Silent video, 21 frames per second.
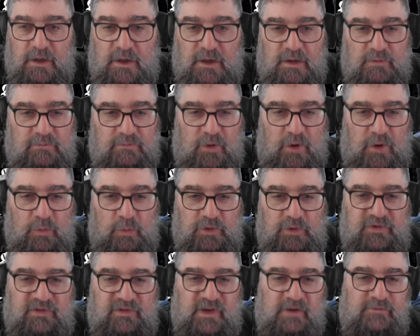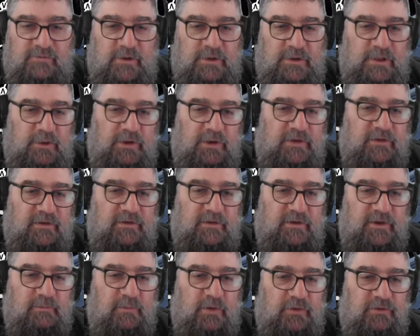I would definitely like to
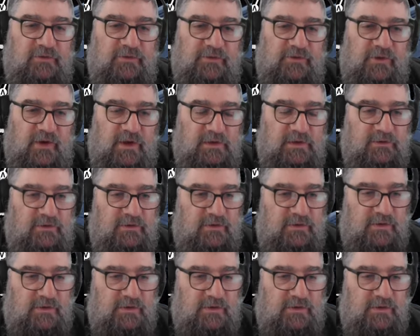see the motion change.